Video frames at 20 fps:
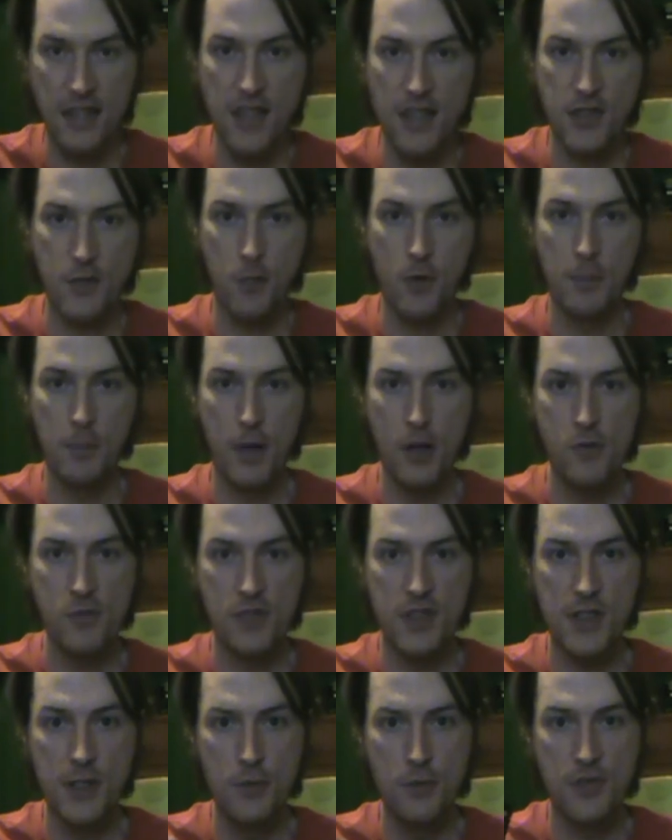this remote
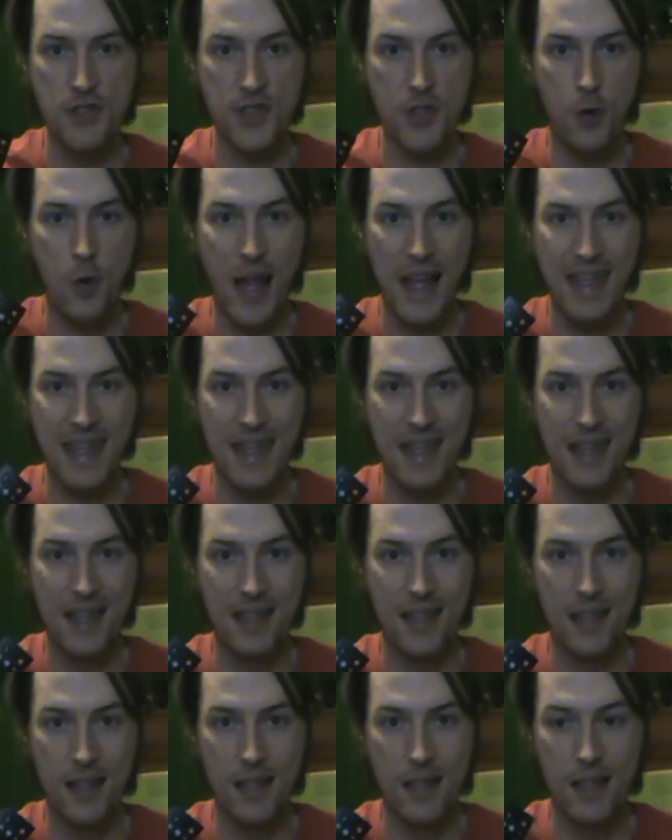too, so I can
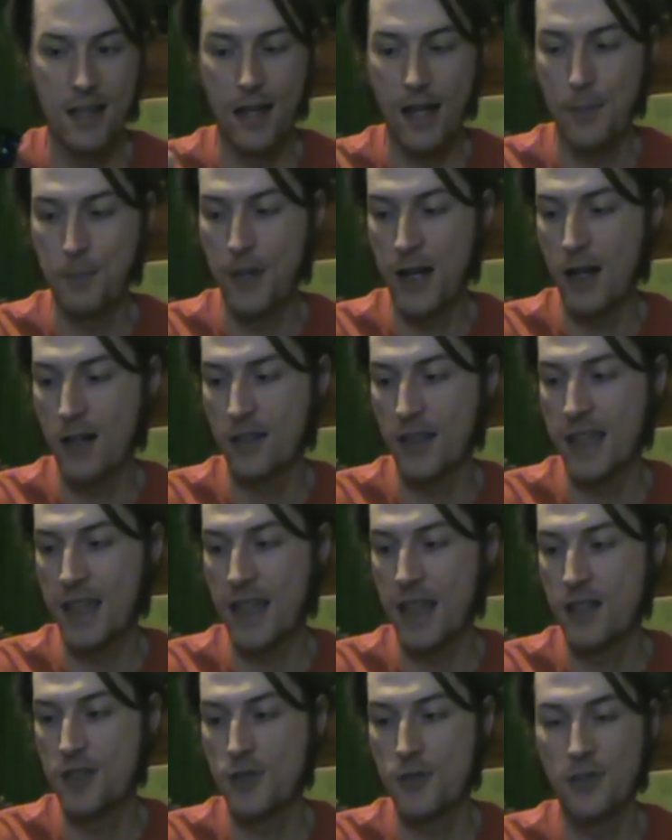apparently
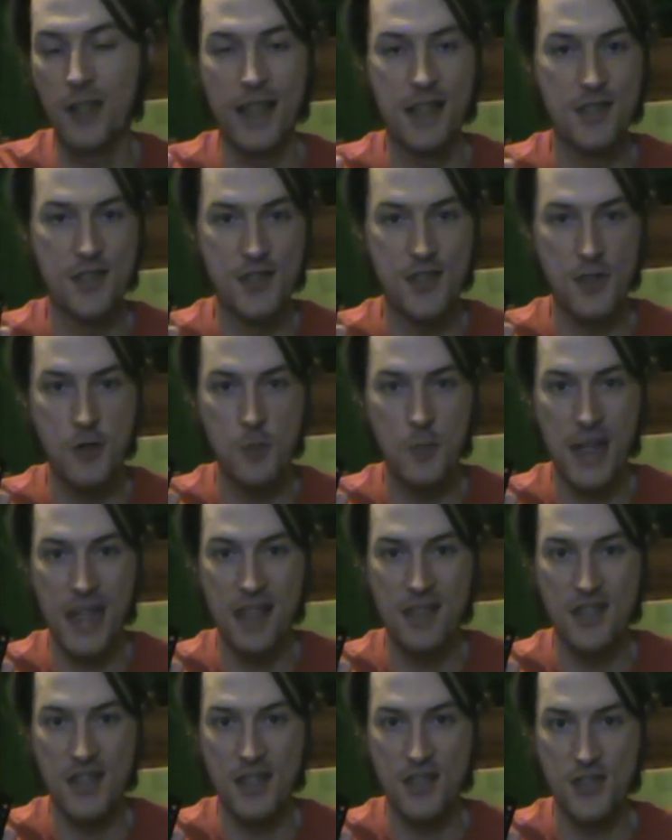can do like zoom
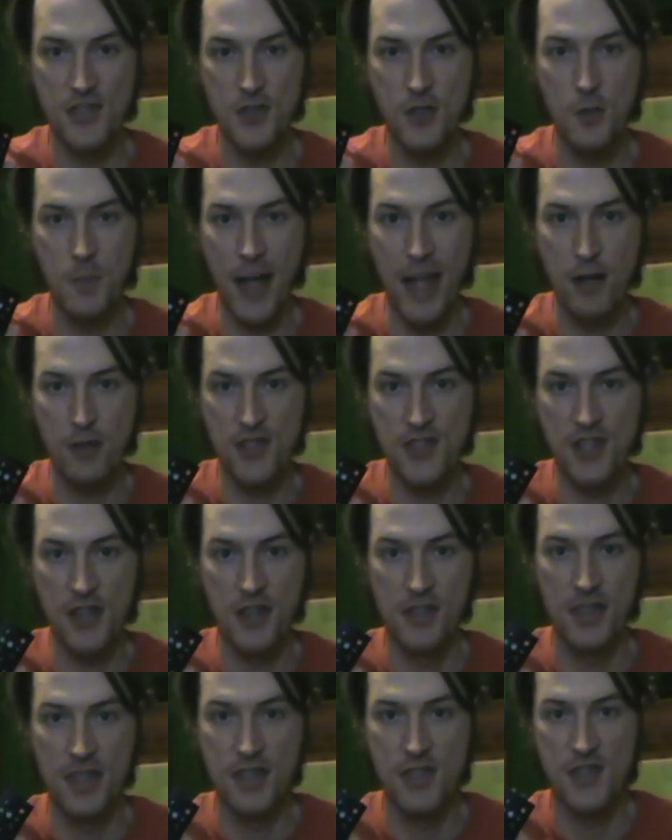ins and zoom outs
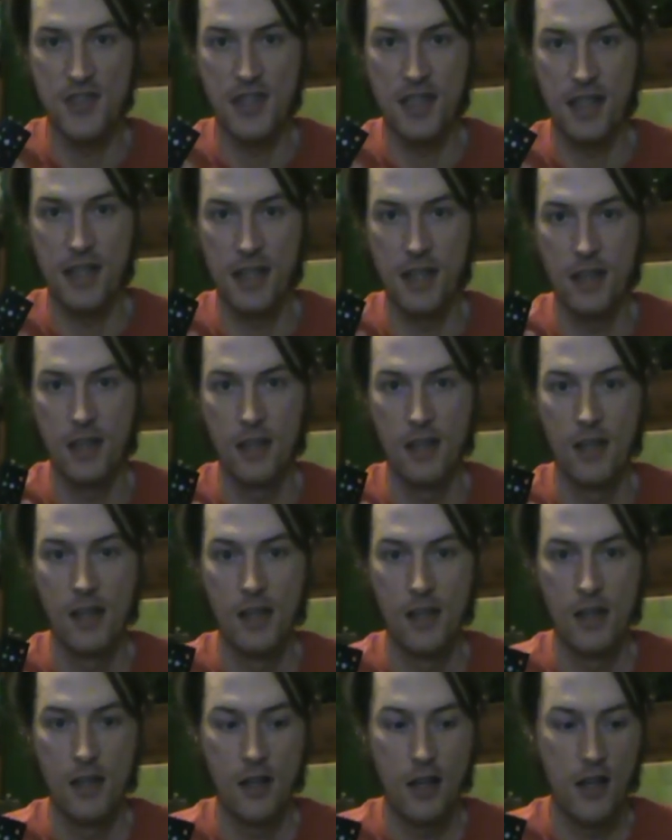on this
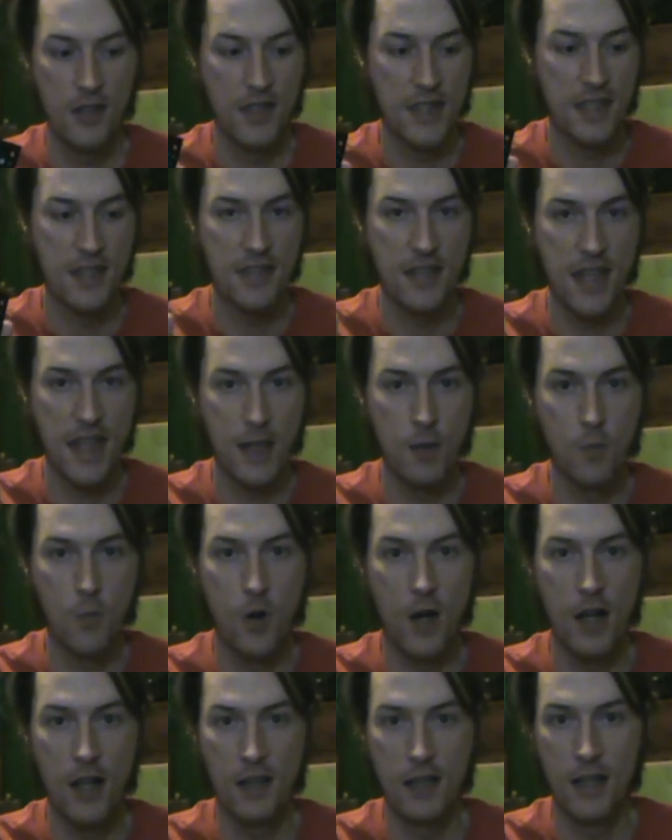on the thing
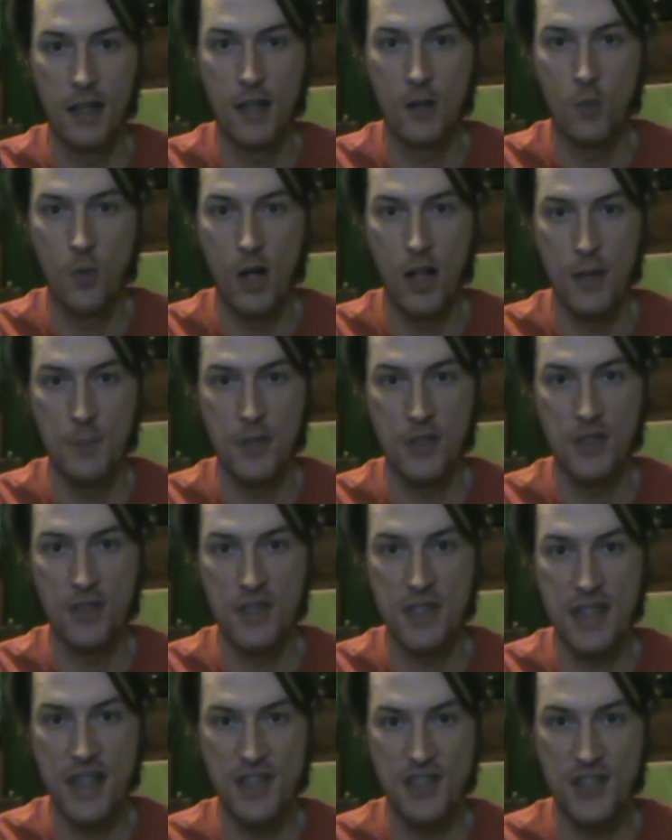while I'm a good
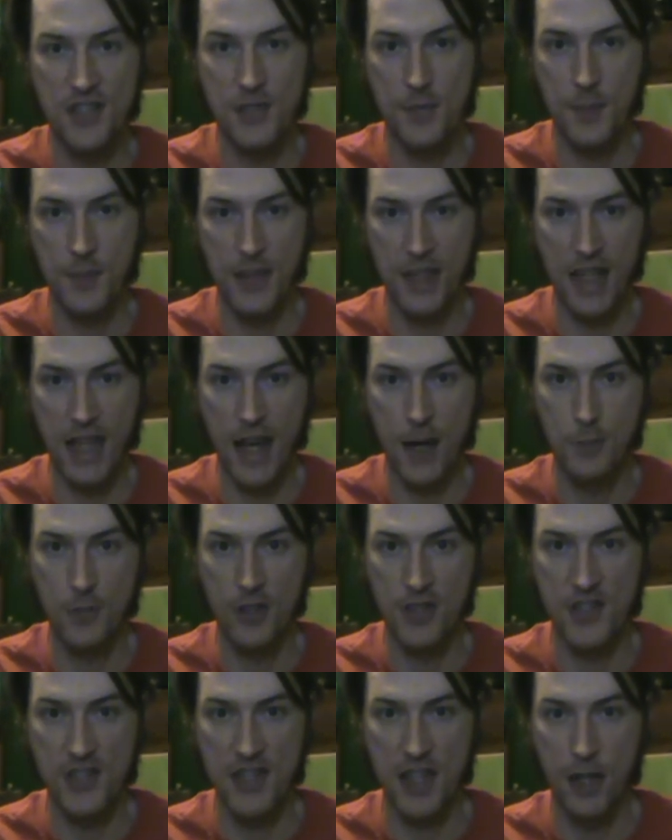distance from the camera
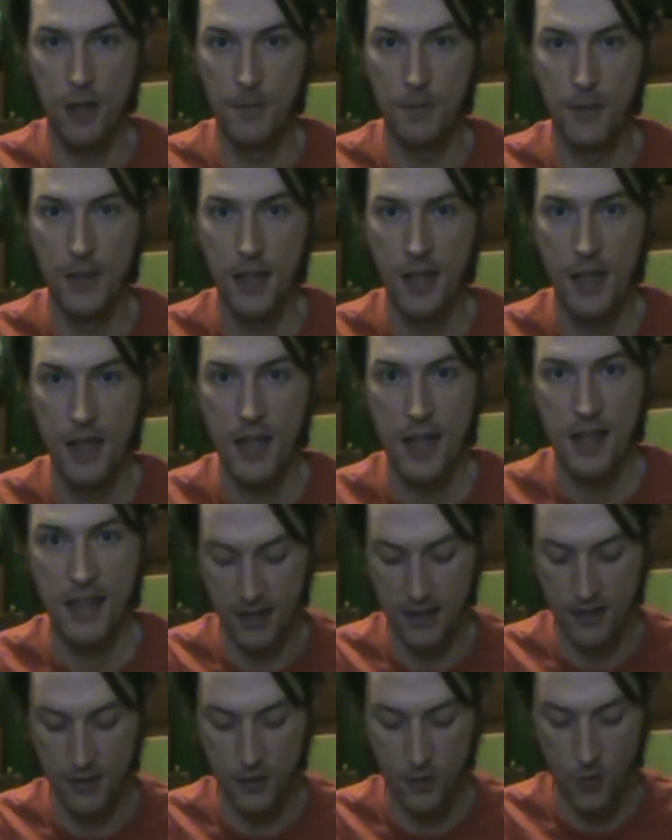itself.
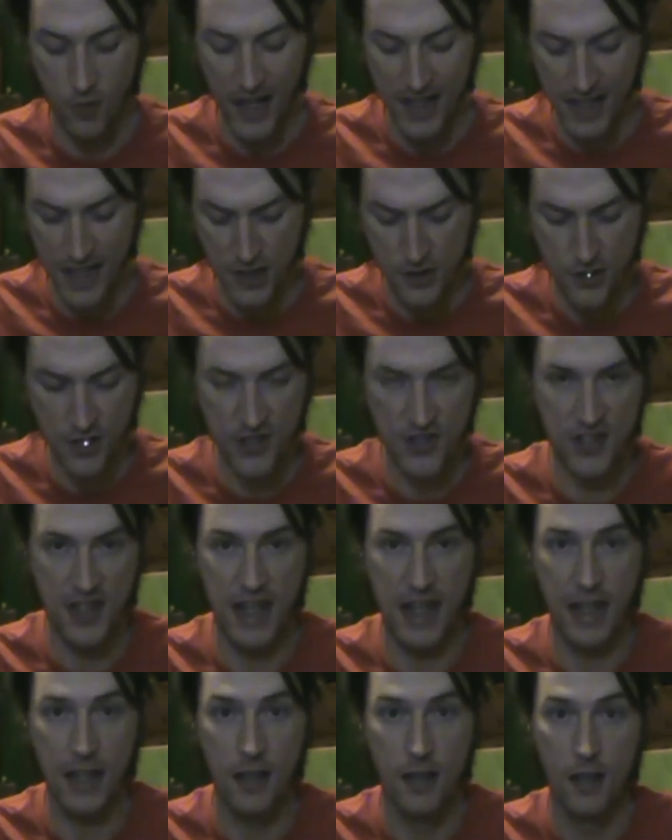Quite
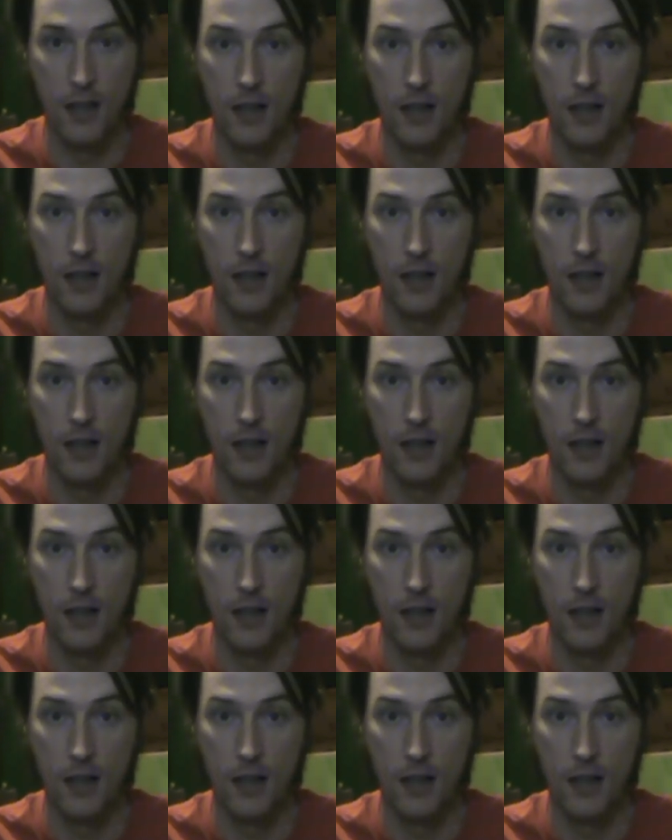interesting.